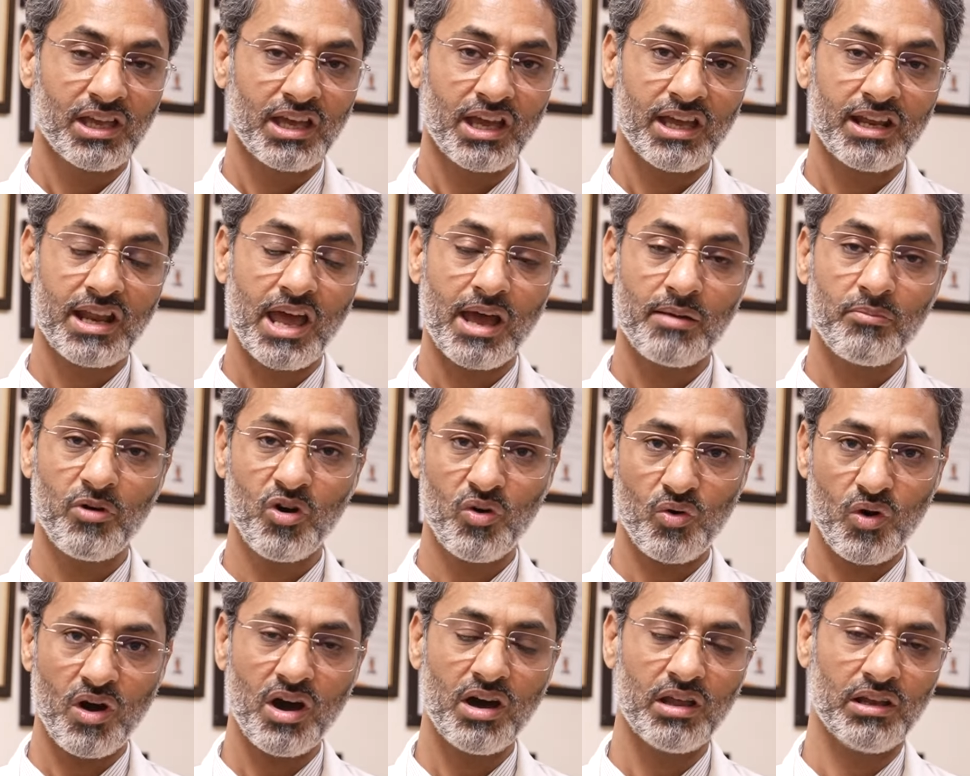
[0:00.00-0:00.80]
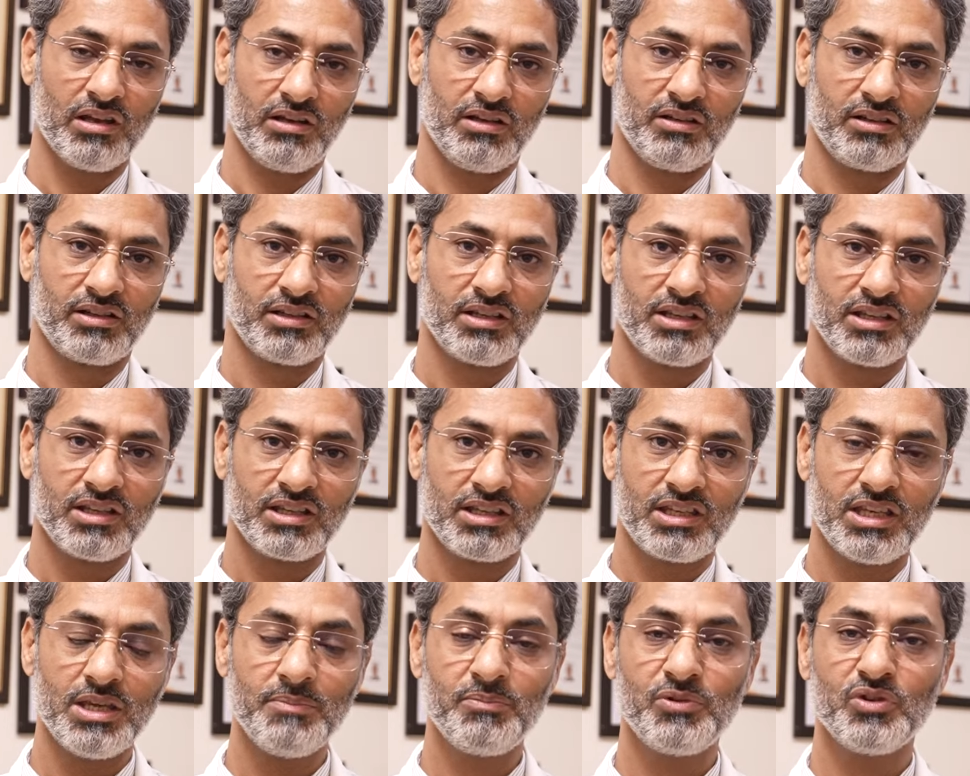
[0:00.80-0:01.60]
and above all,
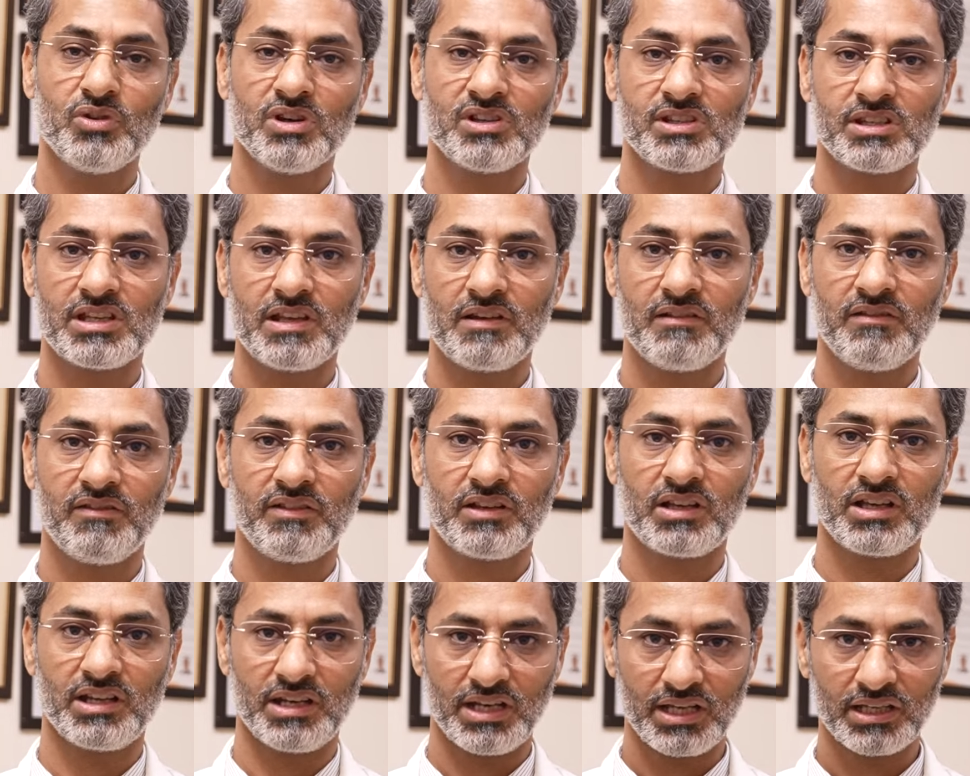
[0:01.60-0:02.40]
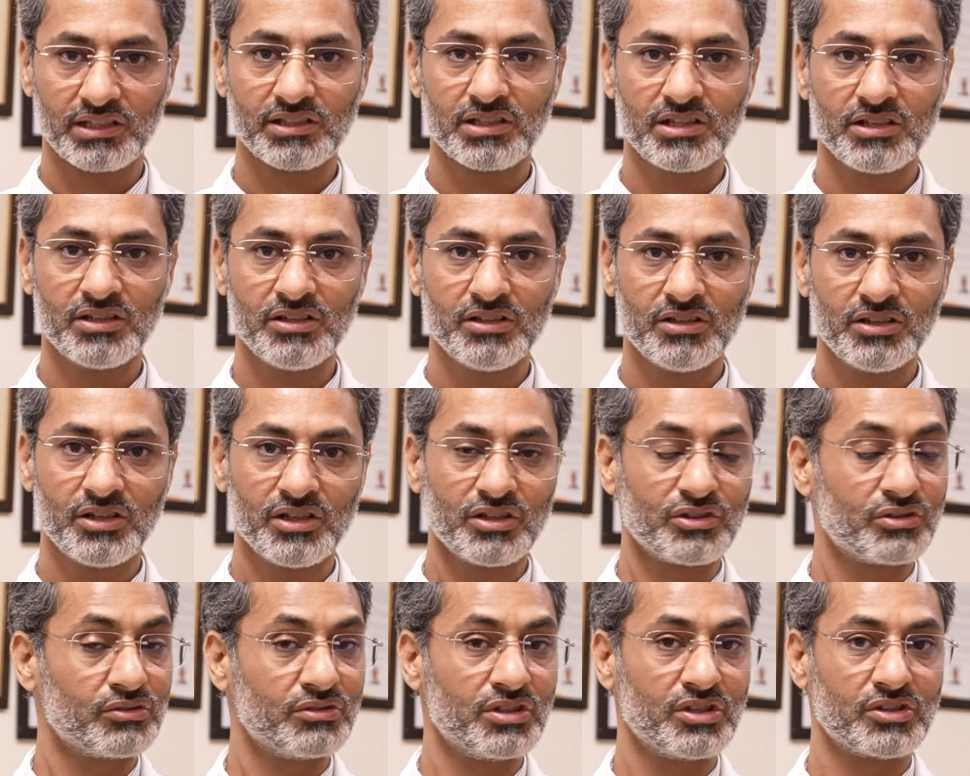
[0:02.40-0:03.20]
keep yourself connected
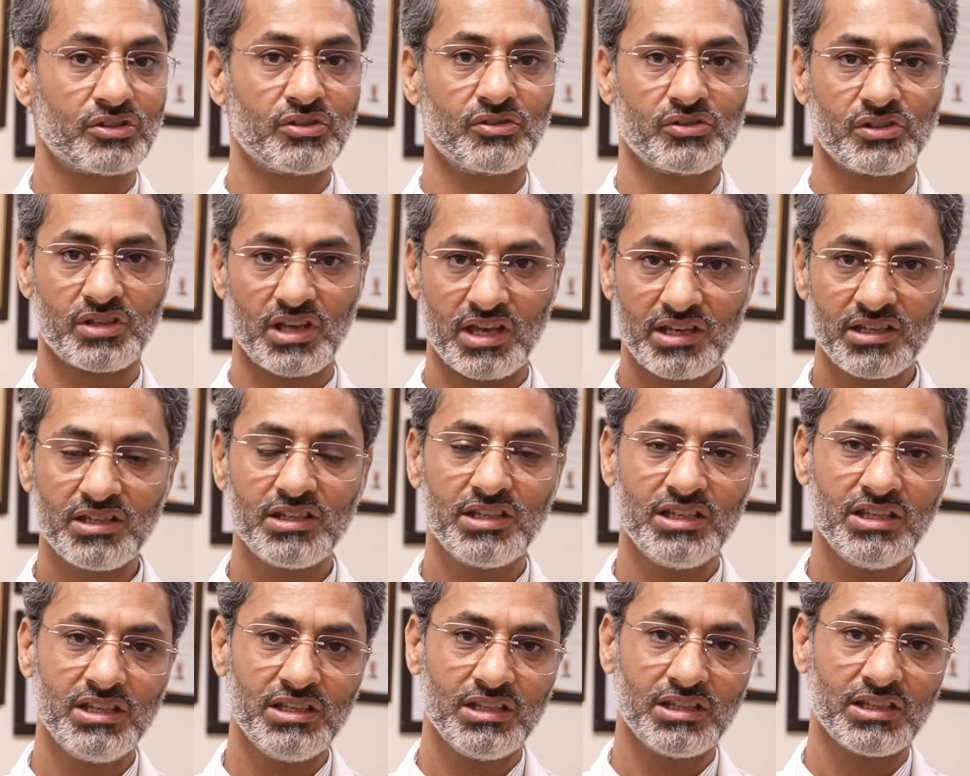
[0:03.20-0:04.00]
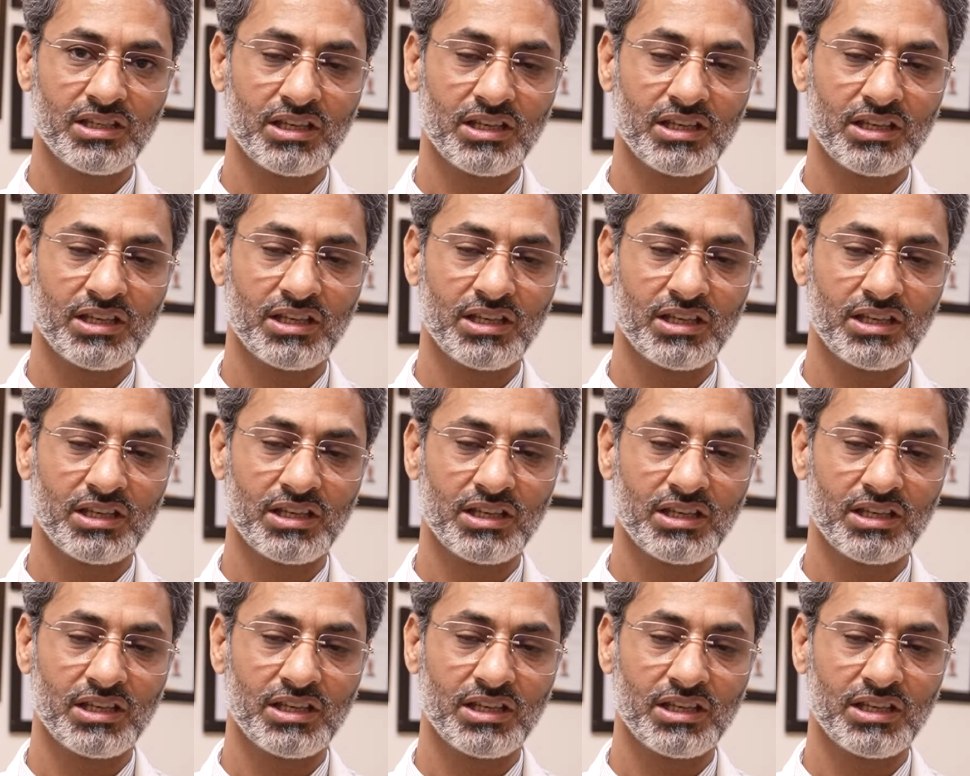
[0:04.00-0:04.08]
to the society,